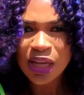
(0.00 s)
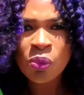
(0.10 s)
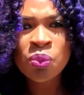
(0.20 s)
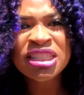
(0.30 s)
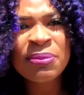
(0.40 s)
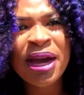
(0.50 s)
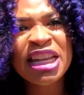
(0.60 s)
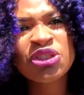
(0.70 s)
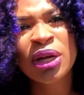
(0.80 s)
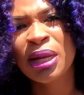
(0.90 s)
When somebody
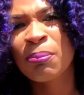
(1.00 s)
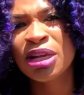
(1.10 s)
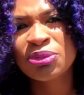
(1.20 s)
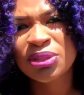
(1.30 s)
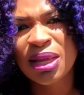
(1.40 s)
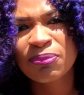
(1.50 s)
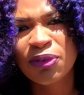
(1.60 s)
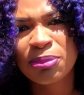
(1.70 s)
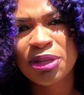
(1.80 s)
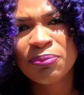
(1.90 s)
trying to muzzle something
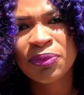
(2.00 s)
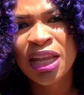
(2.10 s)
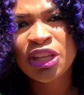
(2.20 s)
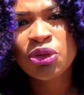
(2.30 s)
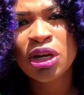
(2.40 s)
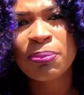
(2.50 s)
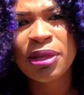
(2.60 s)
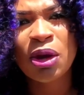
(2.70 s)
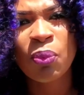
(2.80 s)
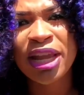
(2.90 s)
from you, you could
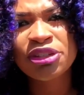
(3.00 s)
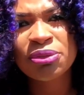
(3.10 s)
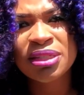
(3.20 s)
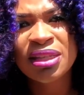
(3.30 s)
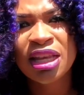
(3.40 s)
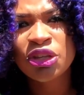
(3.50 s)
be a waitress.